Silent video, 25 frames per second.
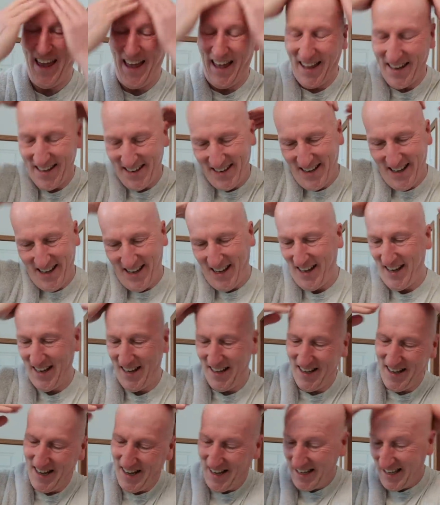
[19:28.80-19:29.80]
And
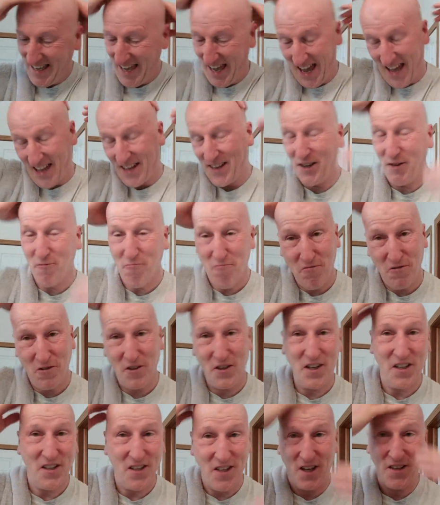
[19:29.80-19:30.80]
uh, again, it
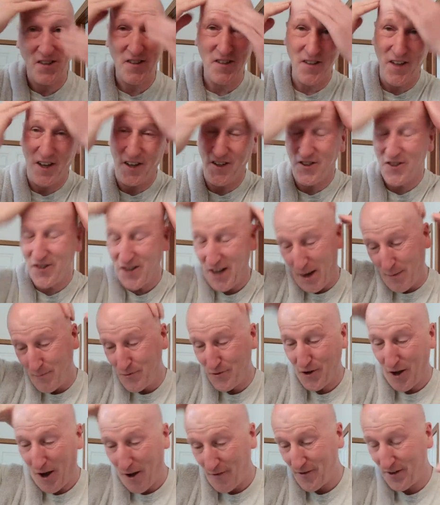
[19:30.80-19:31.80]
really does a nice
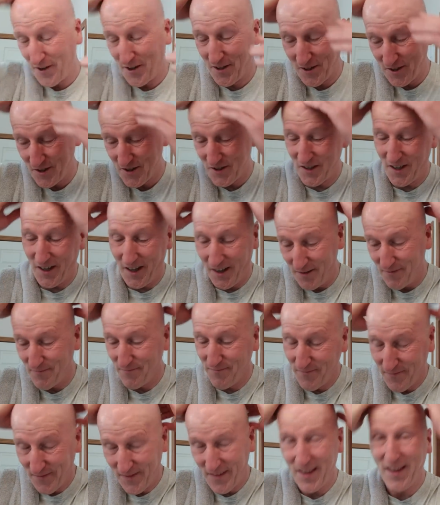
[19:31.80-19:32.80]
job softening the
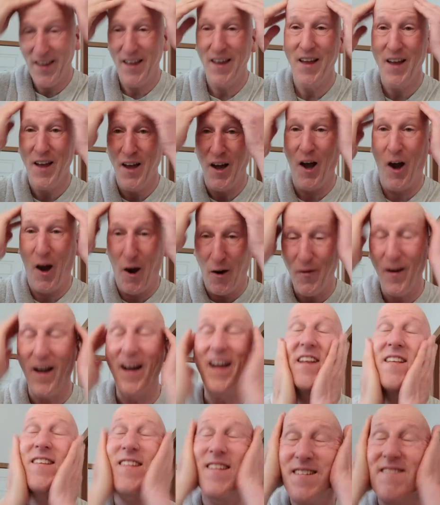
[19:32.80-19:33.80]
skin. All
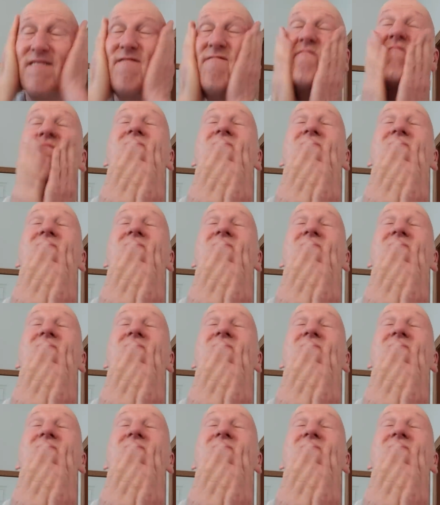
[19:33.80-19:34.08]
right.